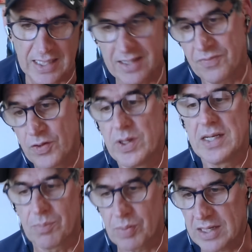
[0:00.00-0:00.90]
and if you
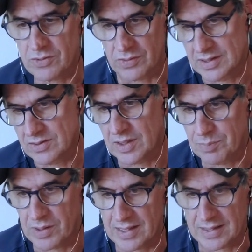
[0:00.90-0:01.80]
read the press release they
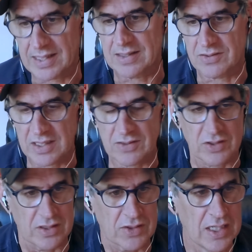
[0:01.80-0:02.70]
put out, it kind of says
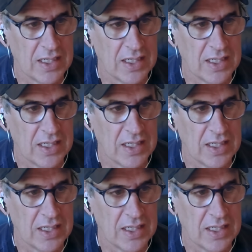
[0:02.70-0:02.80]
this,